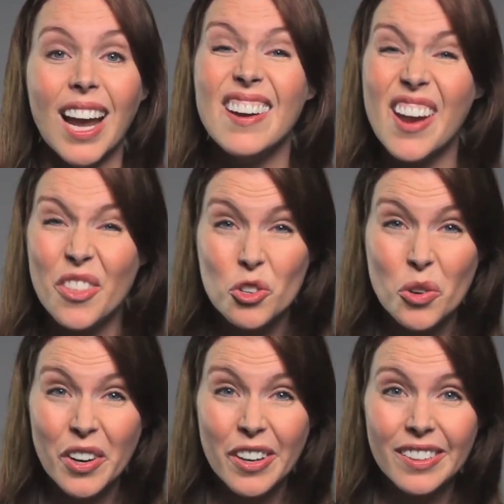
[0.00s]
Another
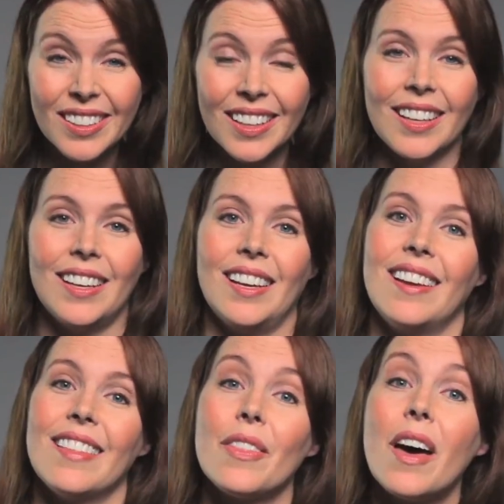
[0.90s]
trigger,
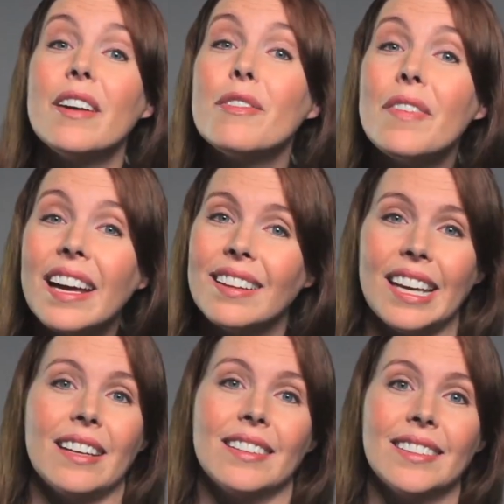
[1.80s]
the thought of
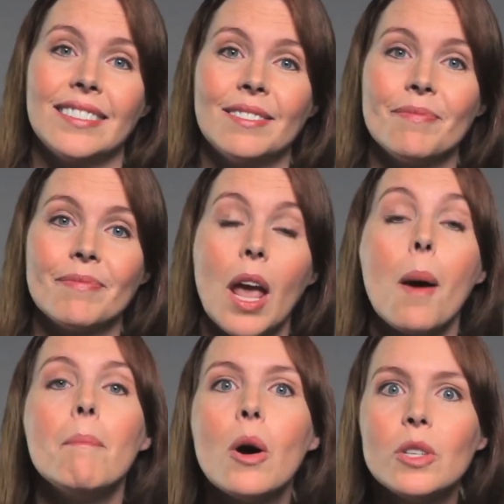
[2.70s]
failing.
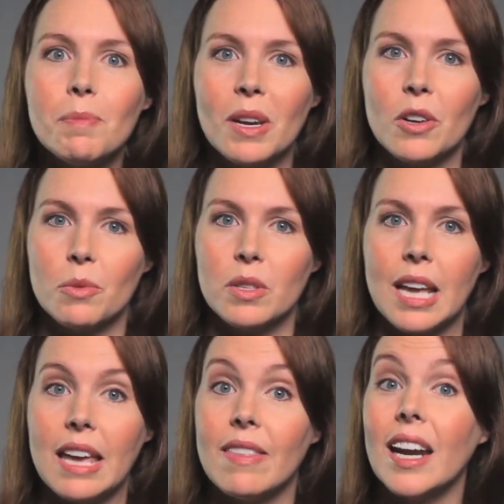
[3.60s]
Most speakers will
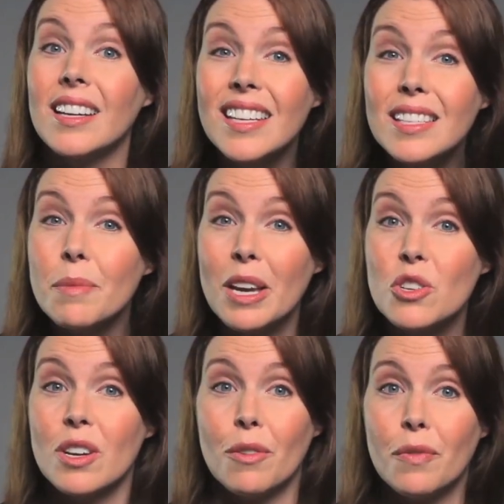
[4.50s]
say that
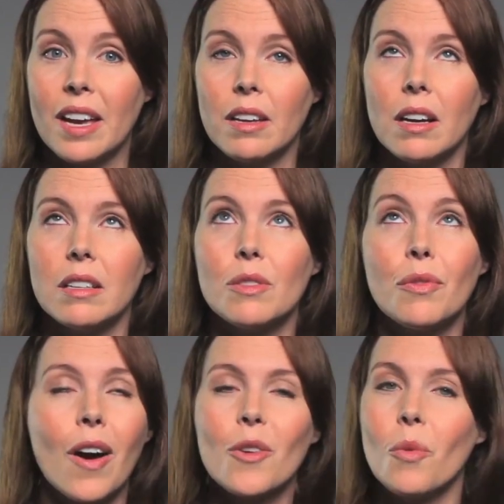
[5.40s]
anticipation of failure is
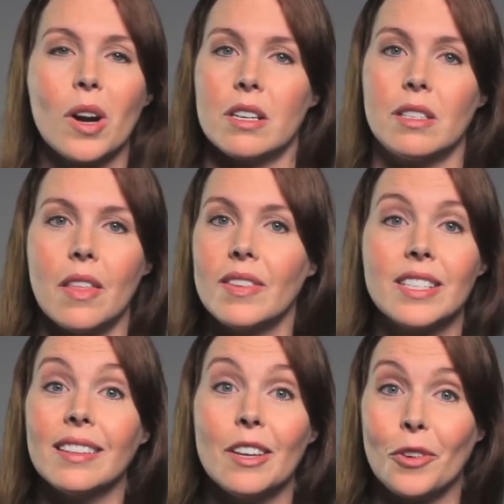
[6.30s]
far worse than the
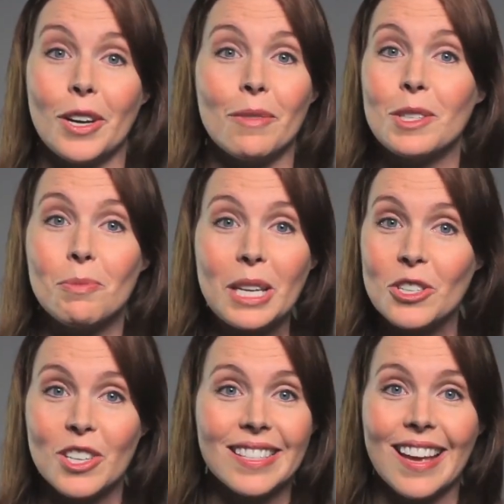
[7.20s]
delivery of the
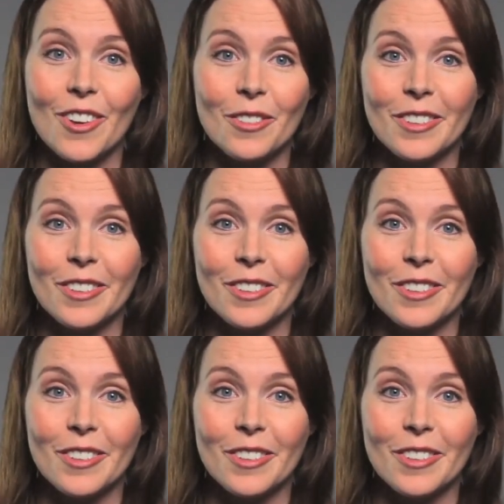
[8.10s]
speech itself.